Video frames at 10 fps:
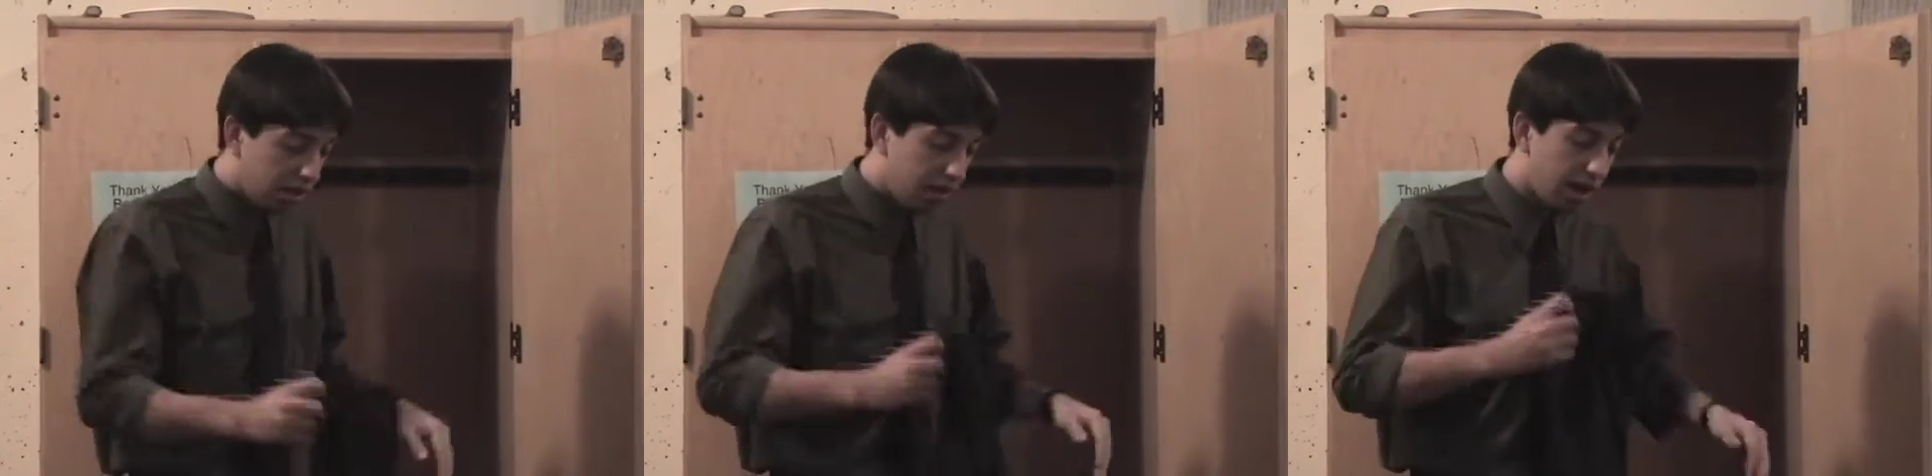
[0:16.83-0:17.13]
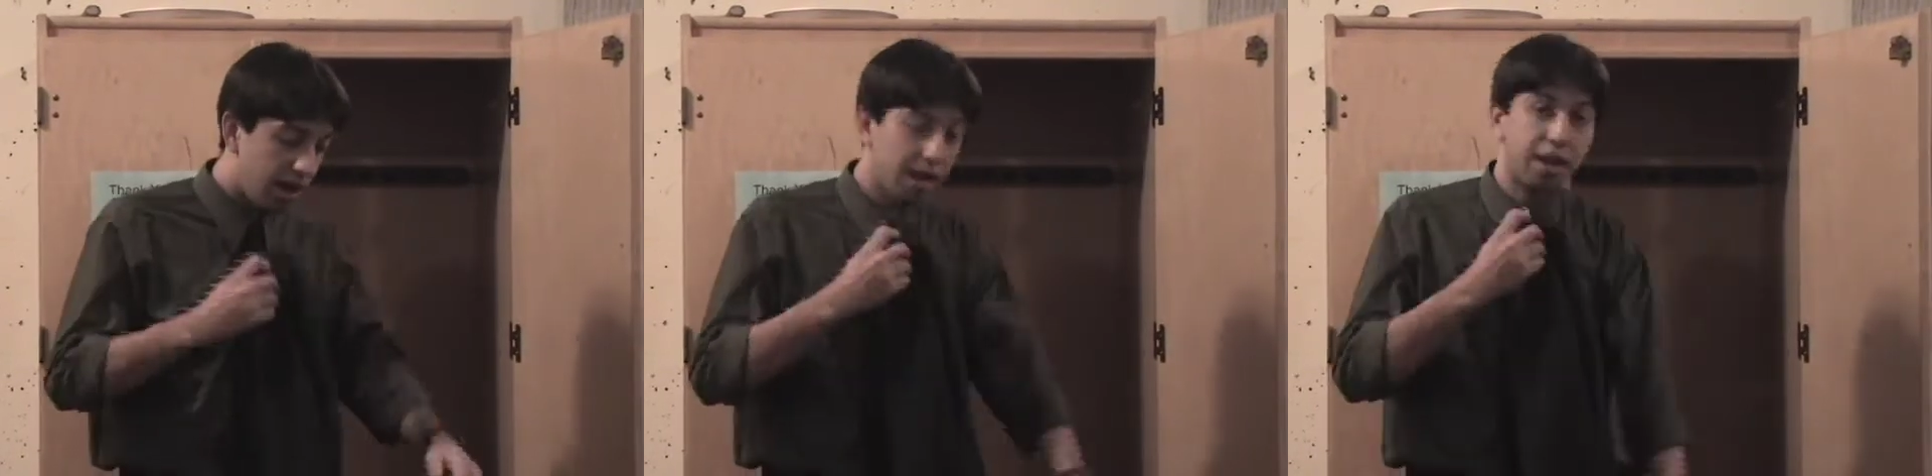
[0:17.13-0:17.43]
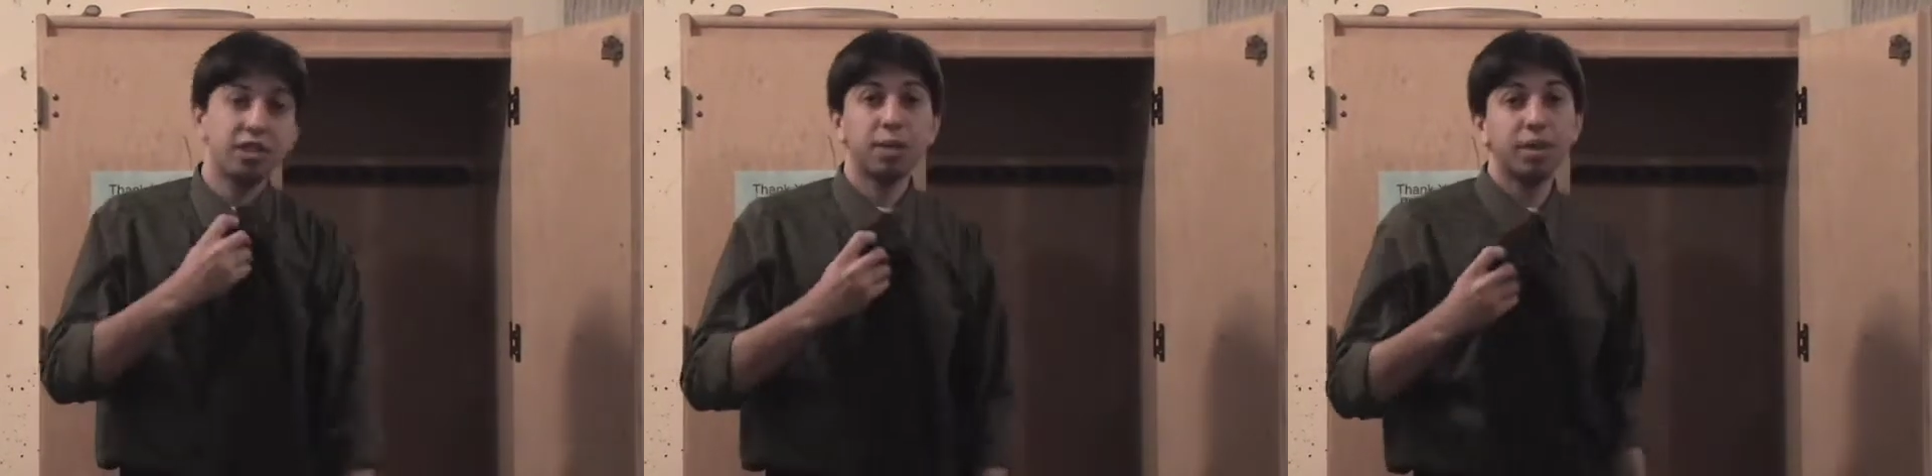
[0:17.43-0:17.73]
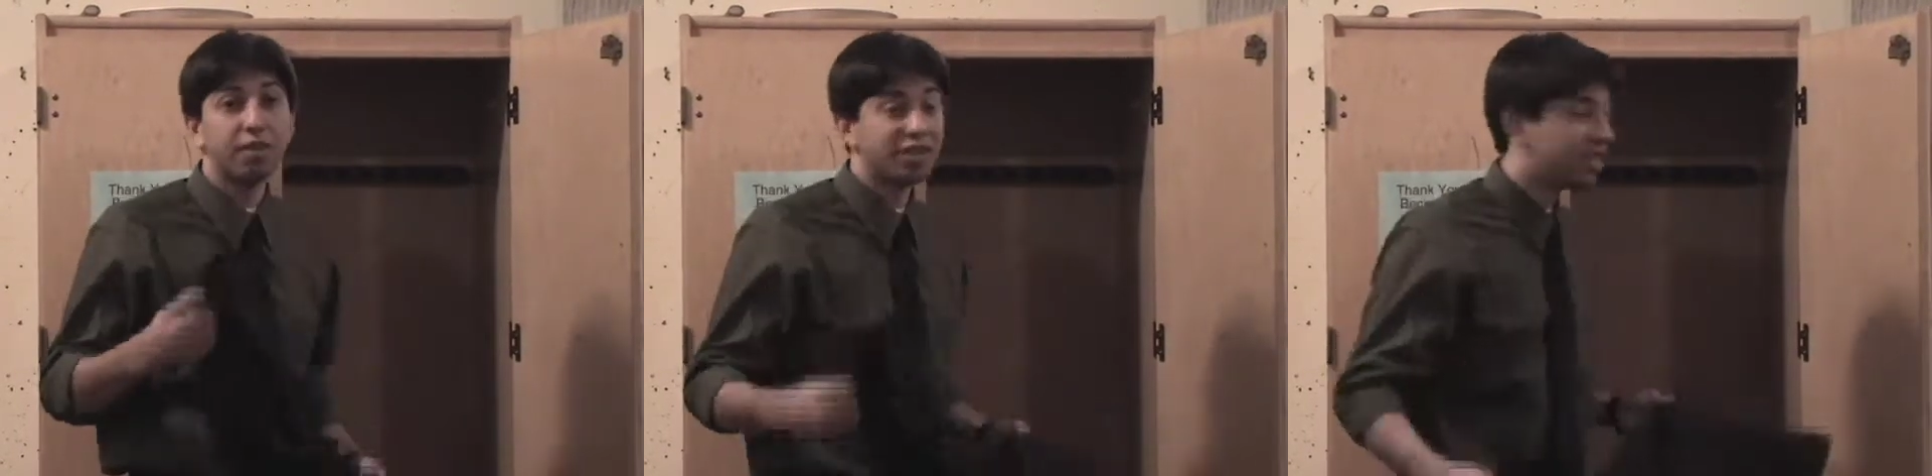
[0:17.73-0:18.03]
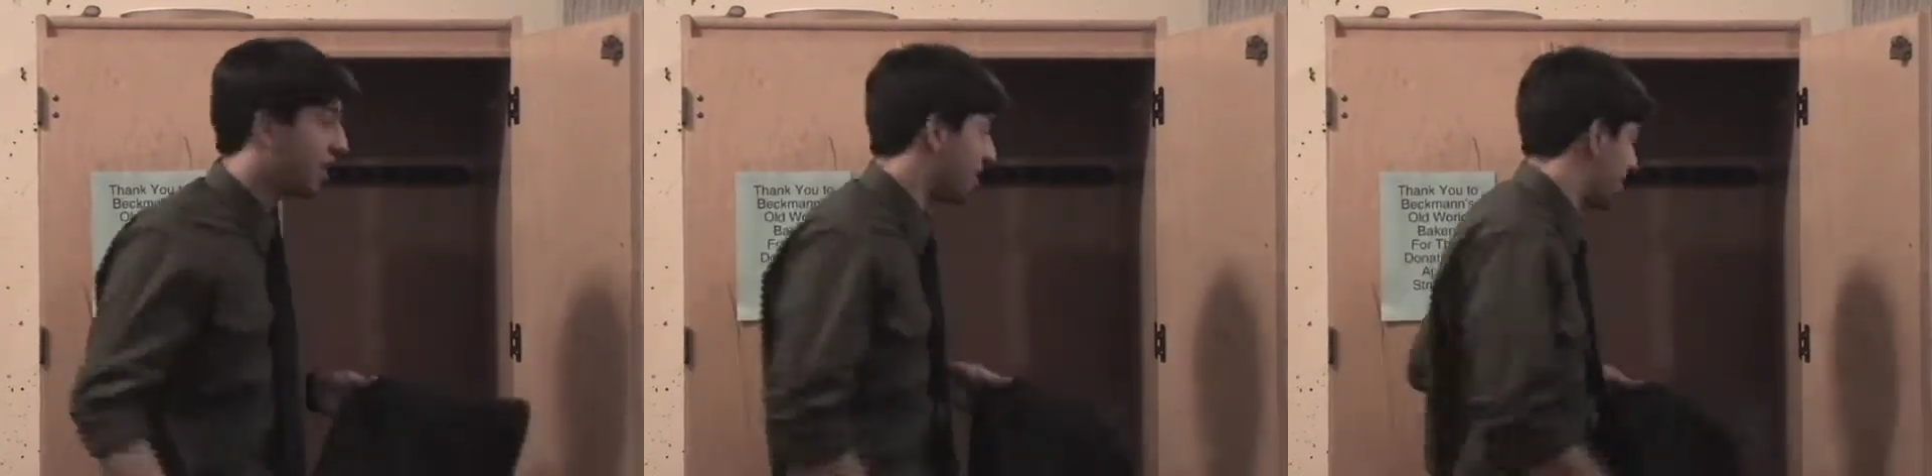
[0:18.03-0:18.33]
The IA is something of a
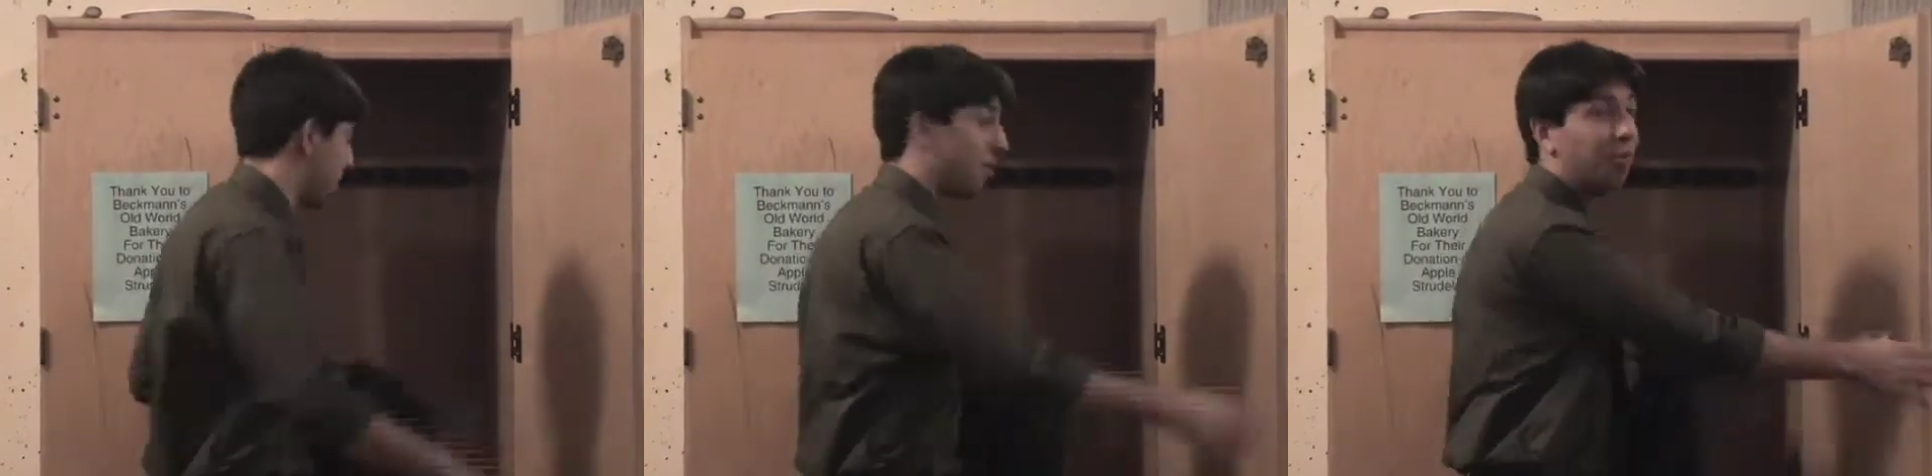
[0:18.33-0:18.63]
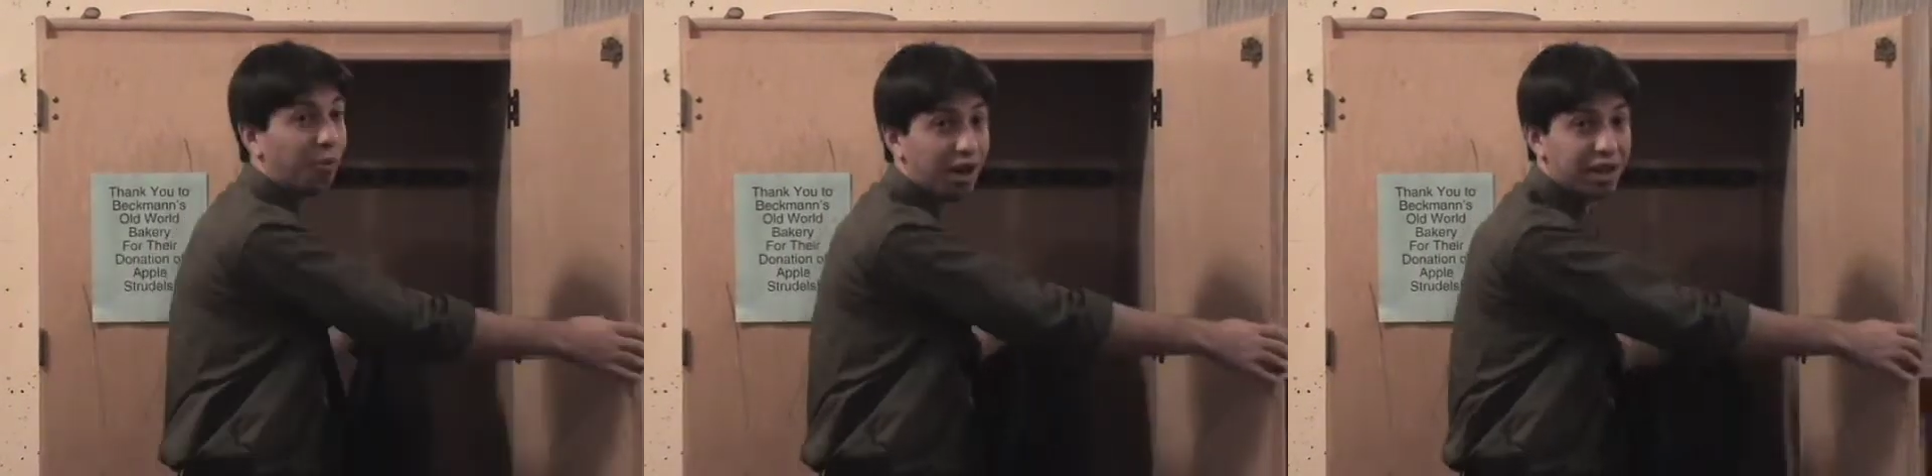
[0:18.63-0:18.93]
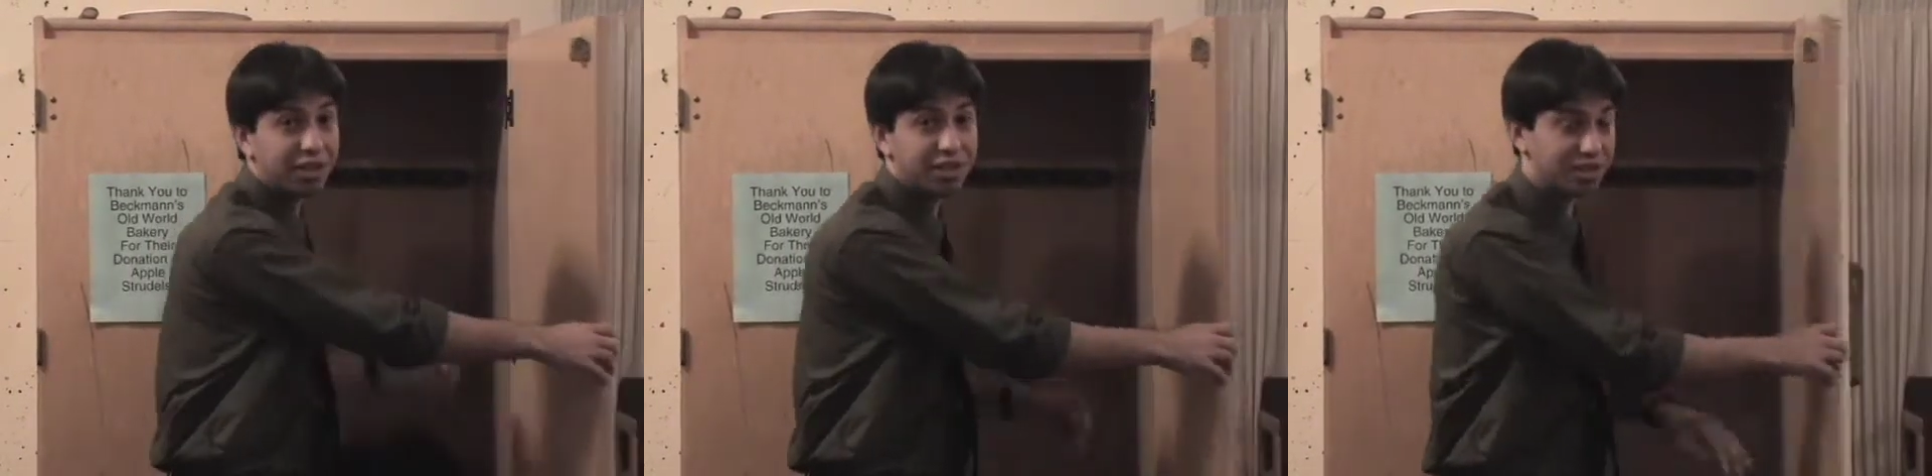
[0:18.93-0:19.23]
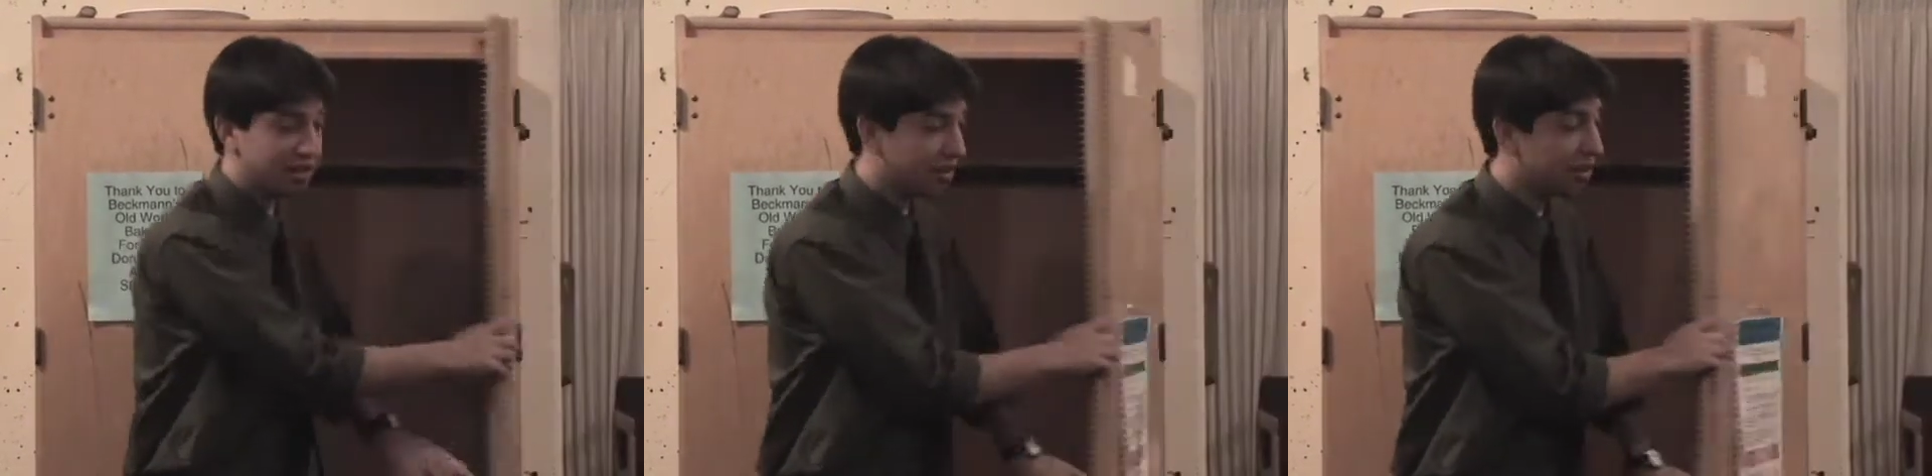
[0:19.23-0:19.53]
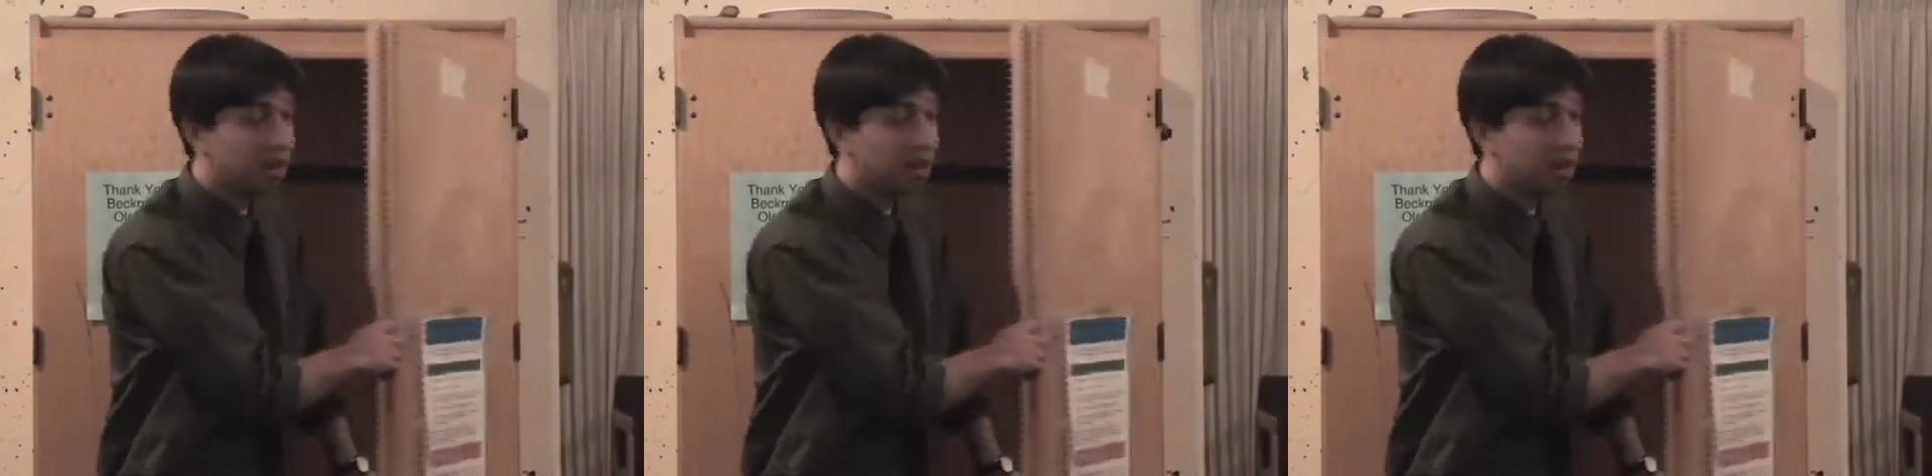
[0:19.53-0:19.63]
stand-in writing assistant,